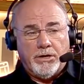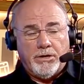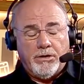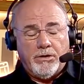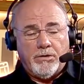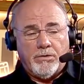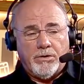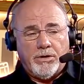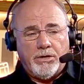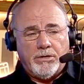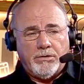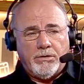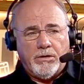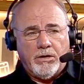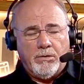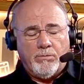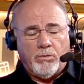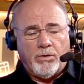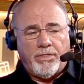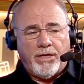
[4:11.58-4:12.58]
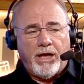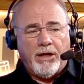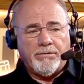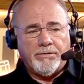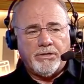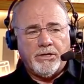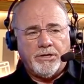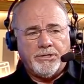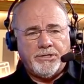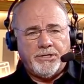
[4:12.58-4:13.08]
A year income
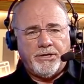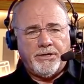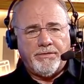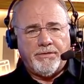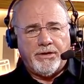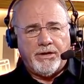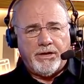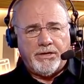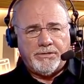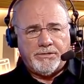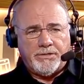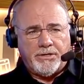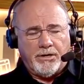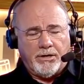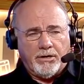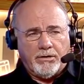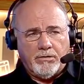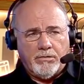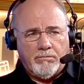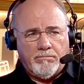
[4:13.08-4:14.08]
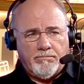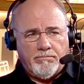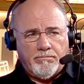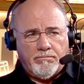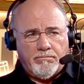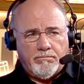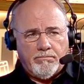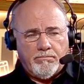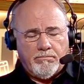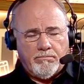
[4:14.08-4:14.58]
without touching the nest egg.
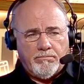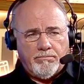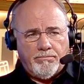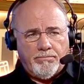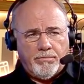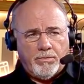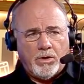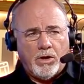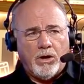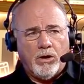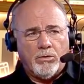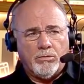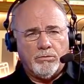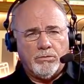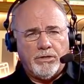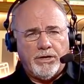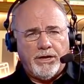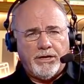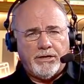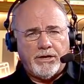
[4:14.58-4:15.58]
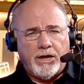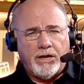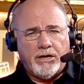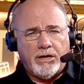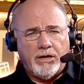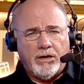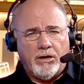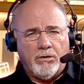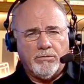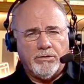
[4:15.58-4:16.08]
Only
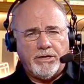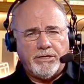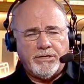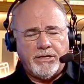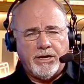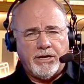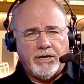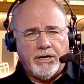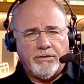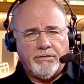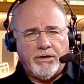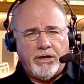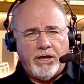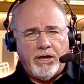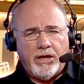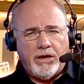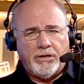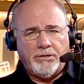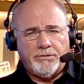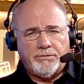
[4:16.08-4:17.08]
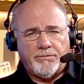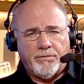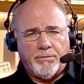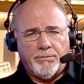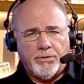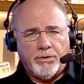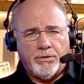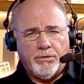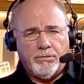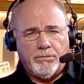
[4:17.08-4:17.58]
taking the eggs
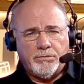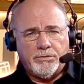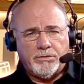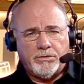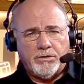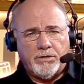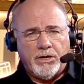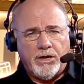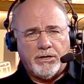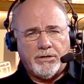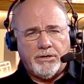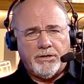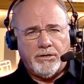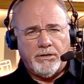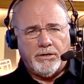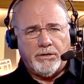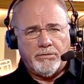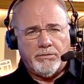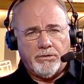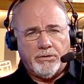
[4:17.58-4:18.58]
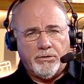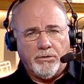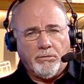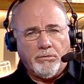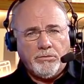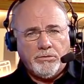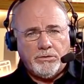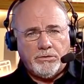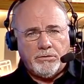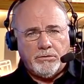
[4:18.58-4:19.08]
from the goose, not killing the
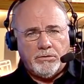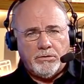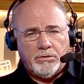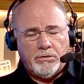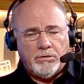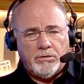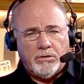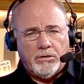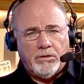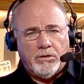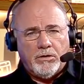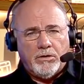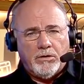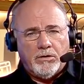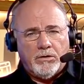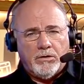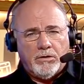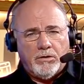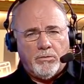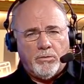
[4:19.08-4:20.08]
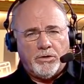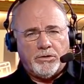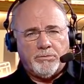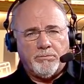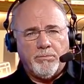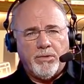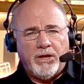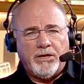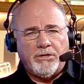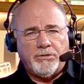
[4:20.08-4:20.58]
goose. Which
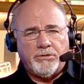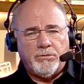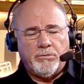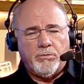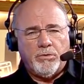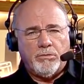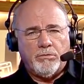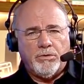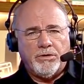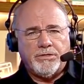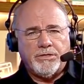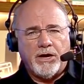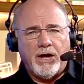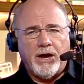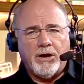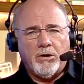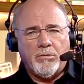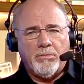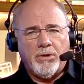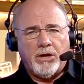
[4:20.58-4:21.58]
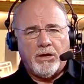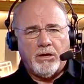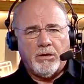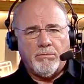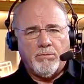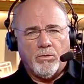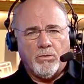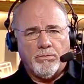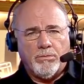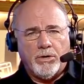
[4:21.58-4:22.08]
means you would retire
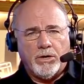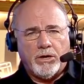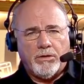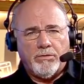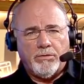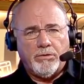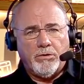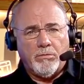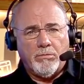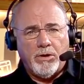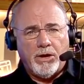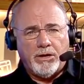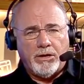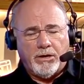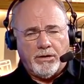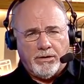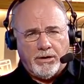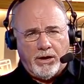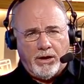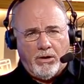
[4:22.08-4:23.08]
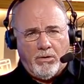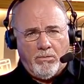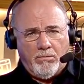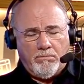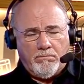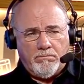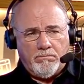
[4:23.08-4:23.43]
making more money than you're making now.